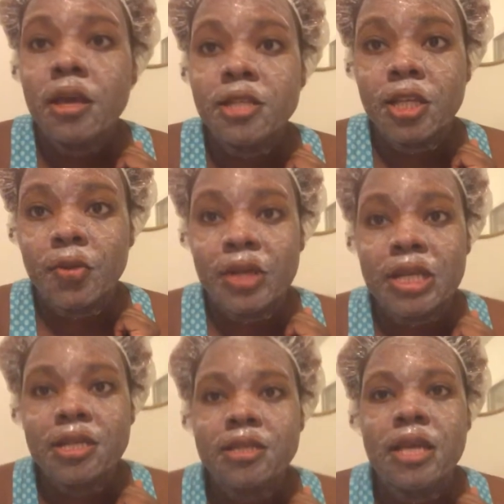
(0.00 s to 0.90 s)

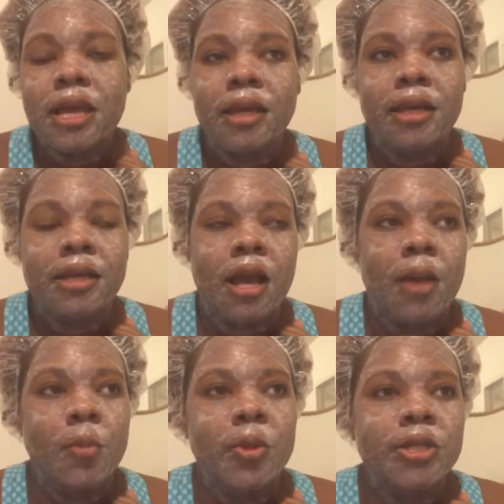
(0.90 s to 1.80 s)
series, and
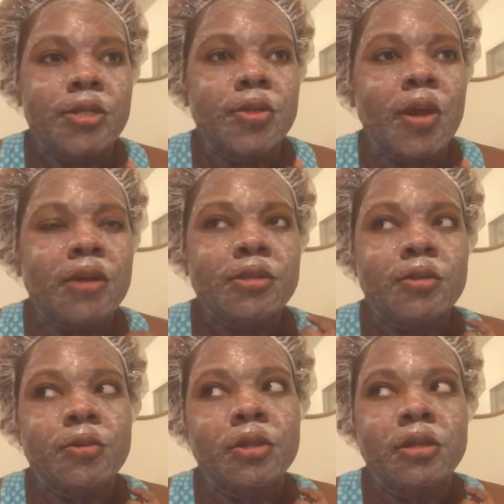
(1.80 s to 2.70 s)
I'm going to I
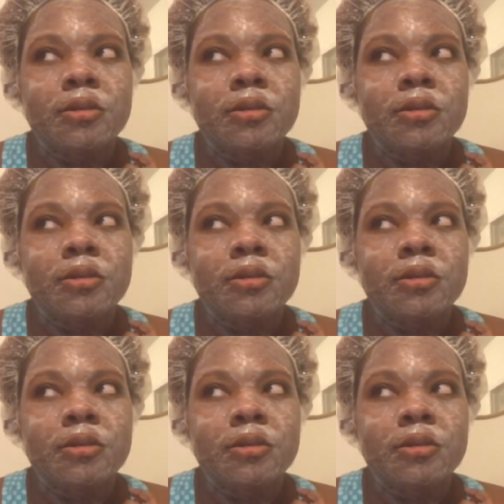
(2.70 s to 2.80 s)
also,